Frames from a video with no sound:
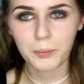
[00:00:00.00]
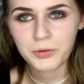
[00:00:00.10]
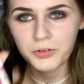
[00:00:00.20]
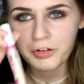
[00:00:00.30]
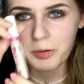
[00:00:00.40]
I
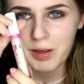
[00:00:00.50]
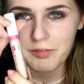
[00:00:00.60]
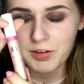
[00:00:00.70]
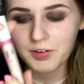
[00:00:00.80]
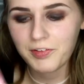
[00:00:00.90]
want to do a bit
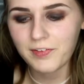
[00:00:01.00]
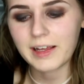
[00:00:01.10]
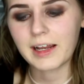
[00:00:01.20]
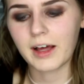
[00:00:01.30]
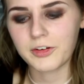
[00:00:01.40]
of
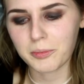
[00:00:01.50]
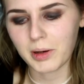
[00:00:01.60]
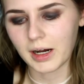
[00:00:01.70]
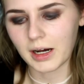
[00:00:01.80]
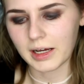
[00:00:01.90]
concealer under
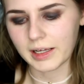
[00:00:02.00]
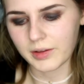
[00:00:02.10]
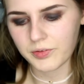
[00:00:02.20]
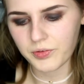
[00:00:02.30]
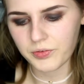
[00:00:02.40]
my
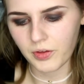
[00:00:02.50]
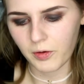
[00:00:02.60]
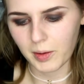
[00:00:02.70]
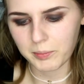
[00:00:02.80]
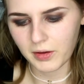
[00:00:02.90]
eyes, so
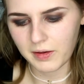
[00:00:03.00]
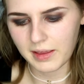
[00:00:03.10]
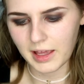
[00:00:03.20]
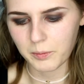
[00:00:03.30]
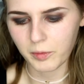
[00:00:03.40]
I'm
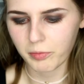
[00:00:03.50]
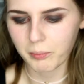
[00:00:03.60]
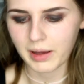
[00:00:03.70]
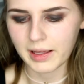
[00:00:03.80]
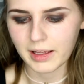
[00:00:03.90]
going in with
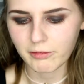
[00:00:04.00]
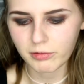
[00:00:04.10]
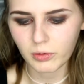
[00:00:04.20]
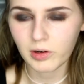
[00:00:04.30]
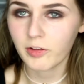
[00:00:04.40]
my
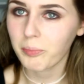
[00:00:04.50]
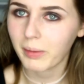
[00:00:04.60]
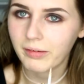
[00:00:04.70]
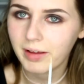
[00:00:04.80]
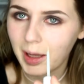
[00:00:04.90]
Flawless
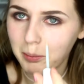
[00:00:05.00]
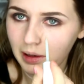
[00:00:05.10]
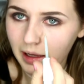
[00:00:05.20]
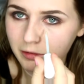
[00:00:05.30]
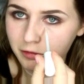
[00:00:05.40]
Barrier
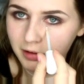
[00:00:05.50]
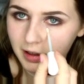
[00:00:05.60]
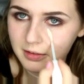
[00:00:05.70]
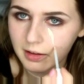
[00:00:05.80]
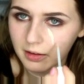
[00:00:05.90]
Light
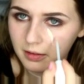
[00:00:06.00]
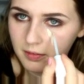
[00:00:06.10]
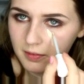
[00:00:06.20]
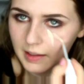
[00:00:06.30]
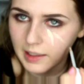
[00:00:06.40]
Reflecting
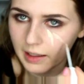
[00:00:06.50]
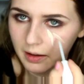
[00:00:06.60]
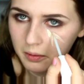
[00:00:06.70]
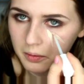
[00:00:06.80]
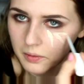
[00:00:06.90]

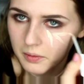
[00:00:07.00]
Concealer.